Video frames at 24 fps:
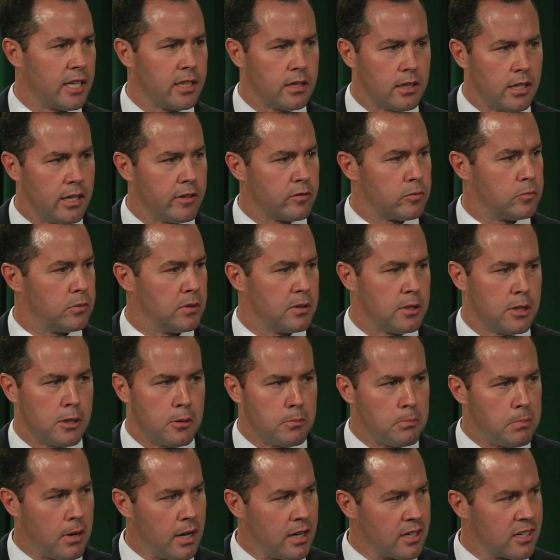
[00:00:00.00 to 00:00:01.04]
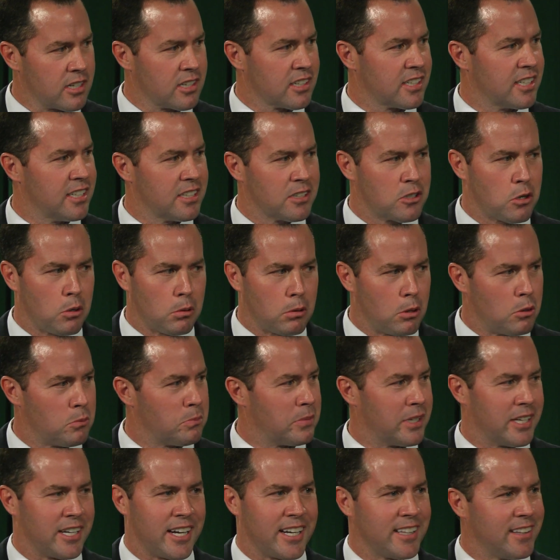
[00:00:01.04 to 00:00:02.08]
I loved Barranquilla,
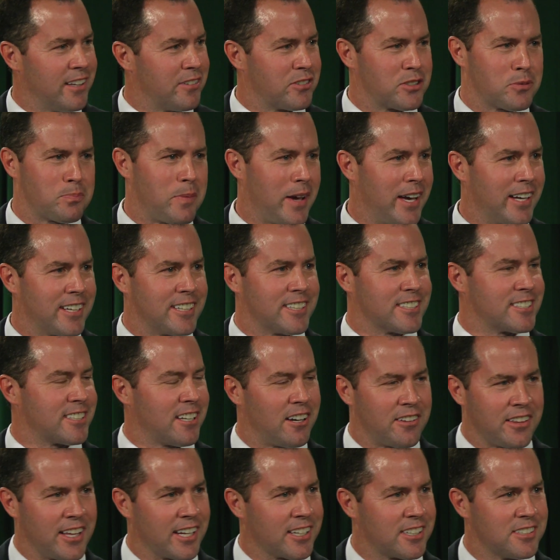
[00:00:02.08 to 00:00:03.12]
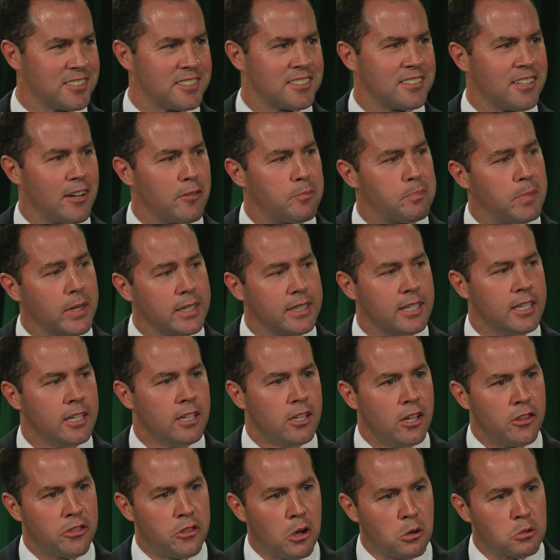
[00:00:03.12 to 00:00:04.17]
Colombia. I love Spanish, all that good stuff. But
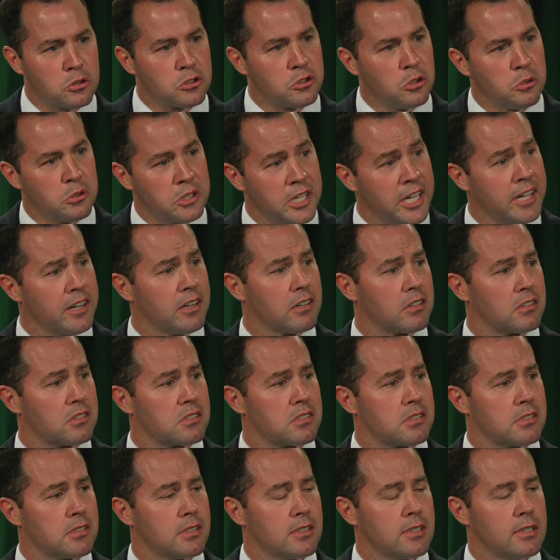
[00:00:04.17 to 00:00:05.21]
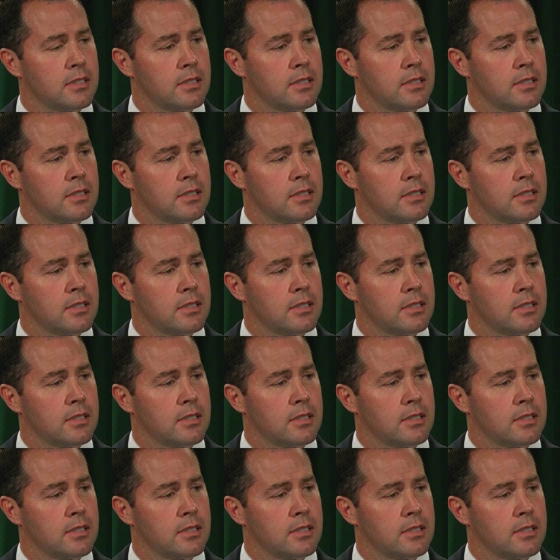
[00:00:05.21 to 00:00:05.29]
those 2 years